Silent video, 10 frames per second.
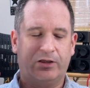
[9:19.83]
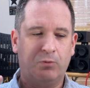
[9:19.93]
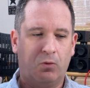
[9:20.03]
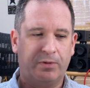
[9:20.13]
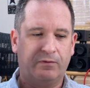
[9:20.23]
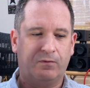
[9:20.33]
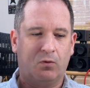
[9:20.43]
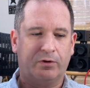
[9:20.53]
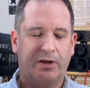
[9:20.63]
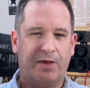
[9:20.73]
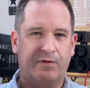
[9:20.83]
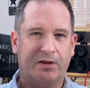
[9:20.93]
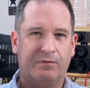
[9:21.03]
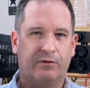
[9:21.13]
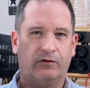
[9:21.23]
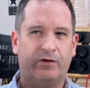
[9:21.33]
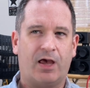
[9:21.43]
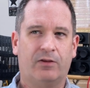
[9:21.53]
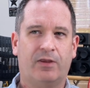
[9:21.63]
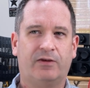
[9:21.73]
more mid-forward and having a different
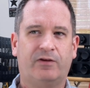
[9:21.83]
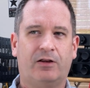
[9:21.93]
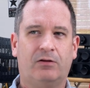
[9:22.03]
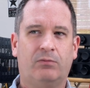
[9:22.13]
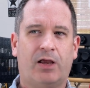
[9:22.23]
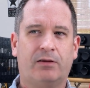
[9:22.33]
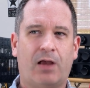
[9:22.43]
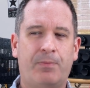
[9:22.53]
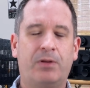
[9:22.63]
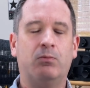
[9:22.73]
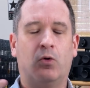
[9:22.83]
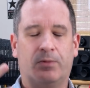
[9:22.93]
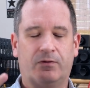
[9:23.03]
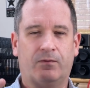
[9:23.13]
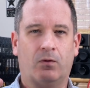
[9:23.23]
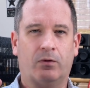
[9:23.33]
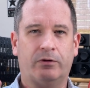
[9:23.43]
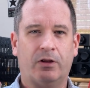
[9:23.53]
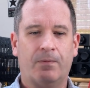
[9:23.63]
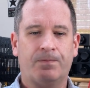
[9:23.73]
sound, they sounded like a bit more
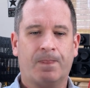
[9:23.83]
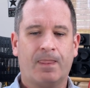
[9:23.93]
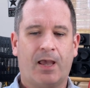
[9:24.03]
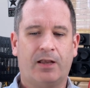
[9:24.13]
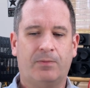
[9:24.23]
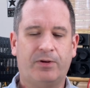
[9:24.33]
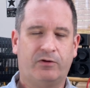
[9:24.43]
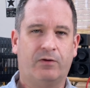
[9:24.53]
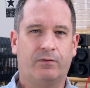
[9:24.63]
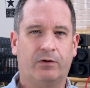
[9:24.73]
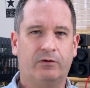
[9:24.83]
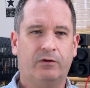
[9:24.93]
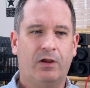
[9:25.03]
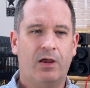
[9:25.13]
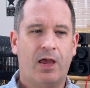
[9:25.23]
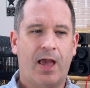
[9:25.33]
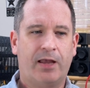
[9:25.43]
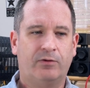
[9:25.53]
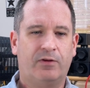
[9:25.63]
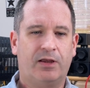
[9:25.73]
mid-forward and a bit different.
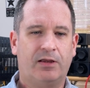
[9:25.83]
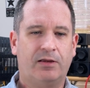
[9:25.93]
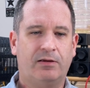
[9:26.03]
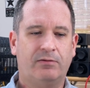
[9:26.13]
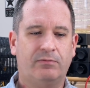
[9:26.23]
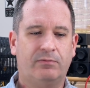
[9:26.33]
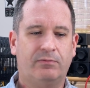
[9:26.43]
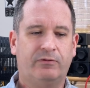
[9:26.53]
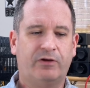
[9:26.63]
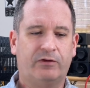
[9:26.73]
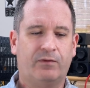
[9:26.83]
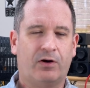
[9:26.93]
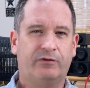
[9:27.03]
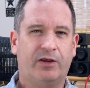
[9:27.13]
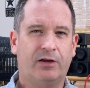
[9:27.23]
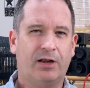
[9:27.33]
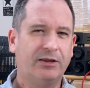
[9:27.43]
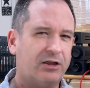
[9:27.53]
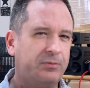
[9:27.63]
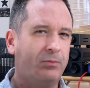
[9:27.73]
And the Susvara sounded a
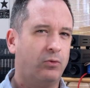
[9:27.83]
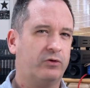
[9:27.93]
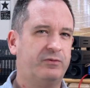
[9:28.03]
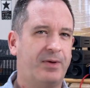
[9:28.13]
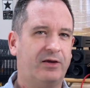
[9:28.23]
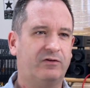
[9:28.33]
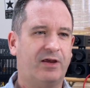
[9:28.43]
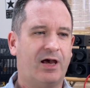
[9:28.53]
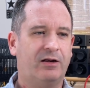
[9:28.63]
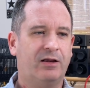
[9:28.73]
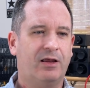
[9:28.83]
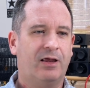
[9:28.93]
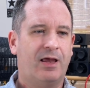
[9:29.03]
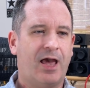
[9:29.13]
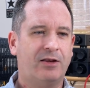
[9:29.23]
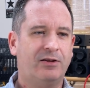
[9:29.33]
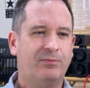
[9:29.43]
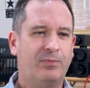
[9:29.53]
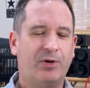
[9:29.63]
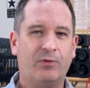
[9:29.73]
little bit more spaced out.
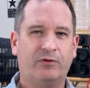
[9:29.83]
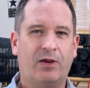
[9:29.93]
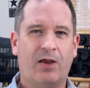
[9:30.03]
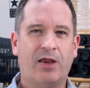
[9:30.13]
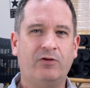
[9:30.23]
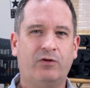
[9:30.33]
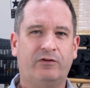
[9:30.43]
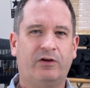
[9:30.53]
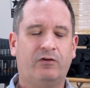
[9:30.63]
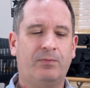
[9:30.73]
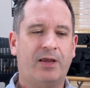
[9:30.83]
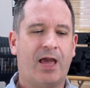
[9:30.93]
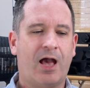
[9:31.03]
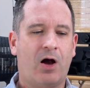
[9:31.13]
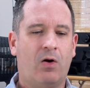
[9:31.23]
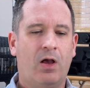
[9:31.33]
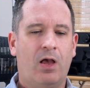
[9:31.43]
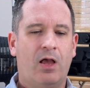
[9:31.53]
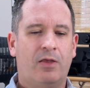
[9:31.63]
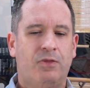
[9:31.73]
But it was interesting to me how
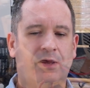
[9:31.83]
the